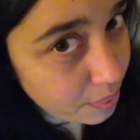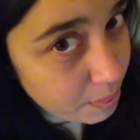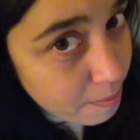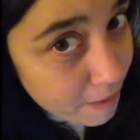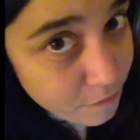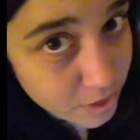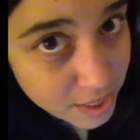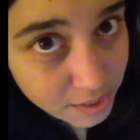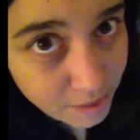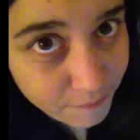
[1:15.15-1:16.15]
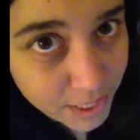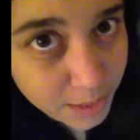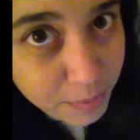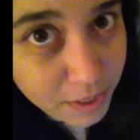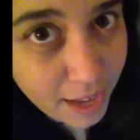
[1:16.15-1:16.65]
my friends on
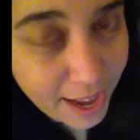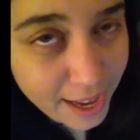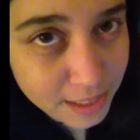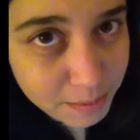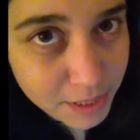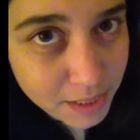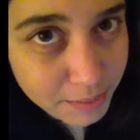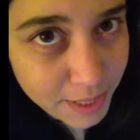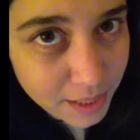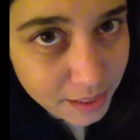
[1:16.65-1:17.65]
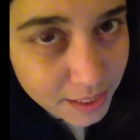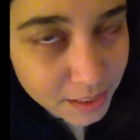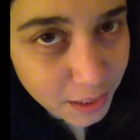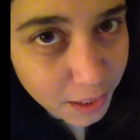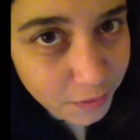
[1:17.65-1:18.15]
Facebook asked me to make a
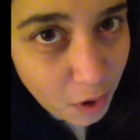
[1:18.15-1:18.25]
list of